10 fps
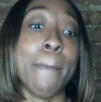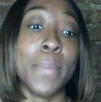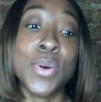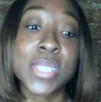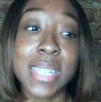
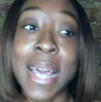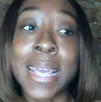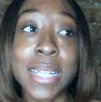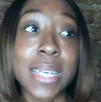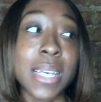most
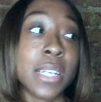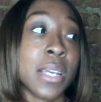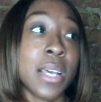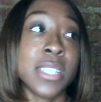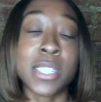likely
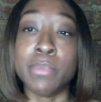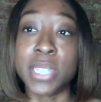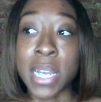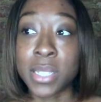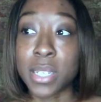
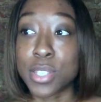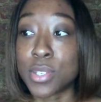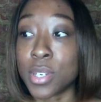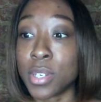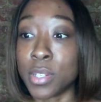subjected
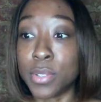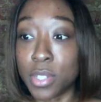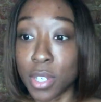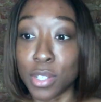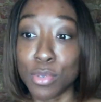to
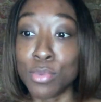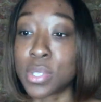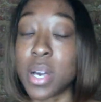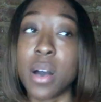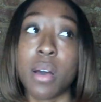the use
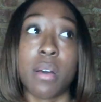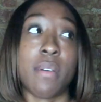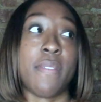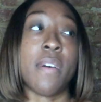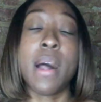
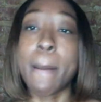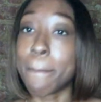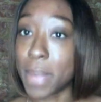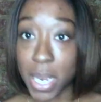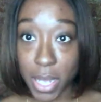of
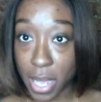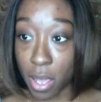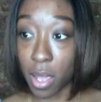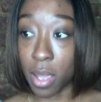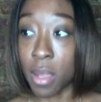
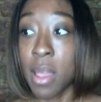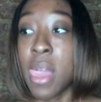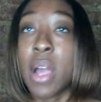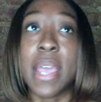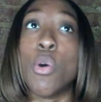Medicaid
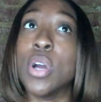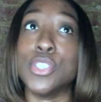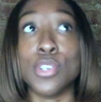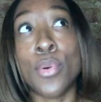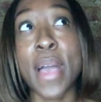or
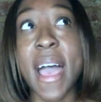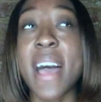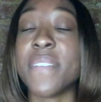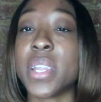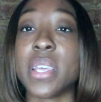don't
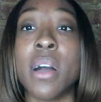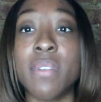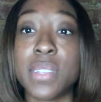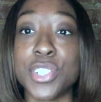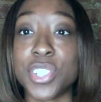have any
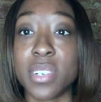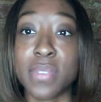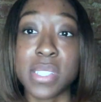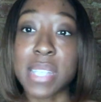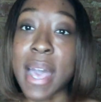health
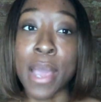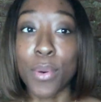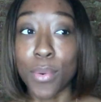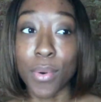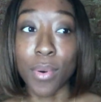insurance at
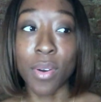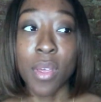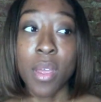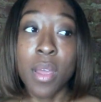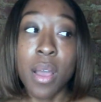all.
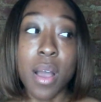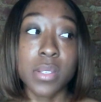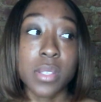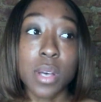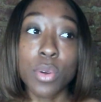
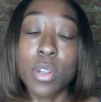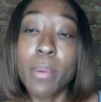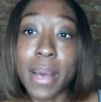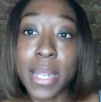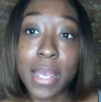So
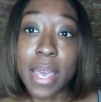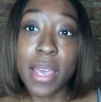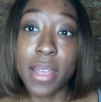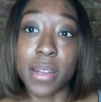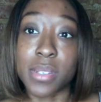nobody
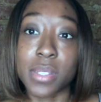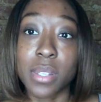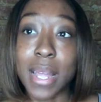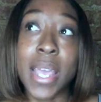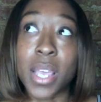cares.
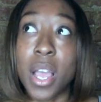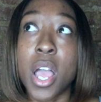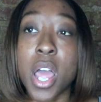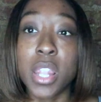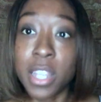Like,
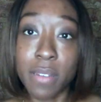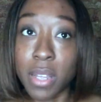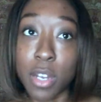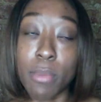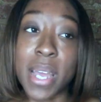
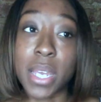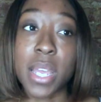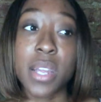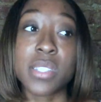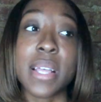literally nobody
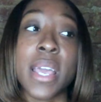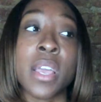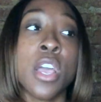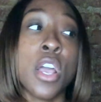cares. Like,